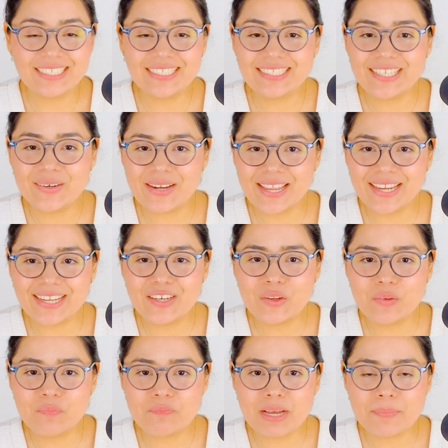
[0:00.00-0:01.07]
Is there like a
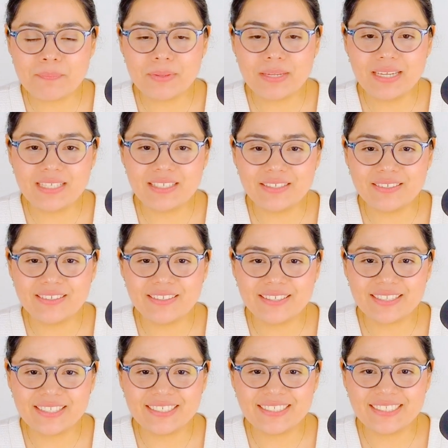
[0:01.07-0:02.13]
new puppy to
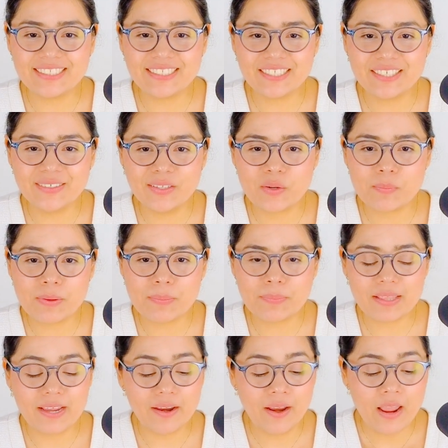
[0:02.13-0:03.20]
look? There's such a cute little puppy
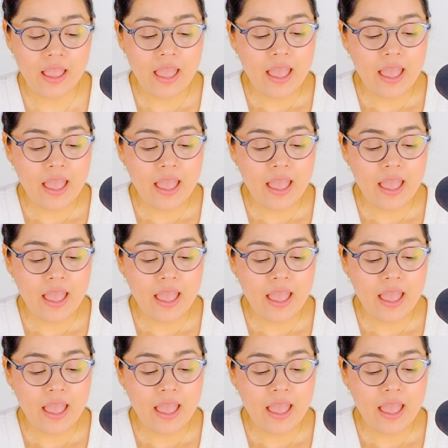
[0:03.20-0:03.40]
there.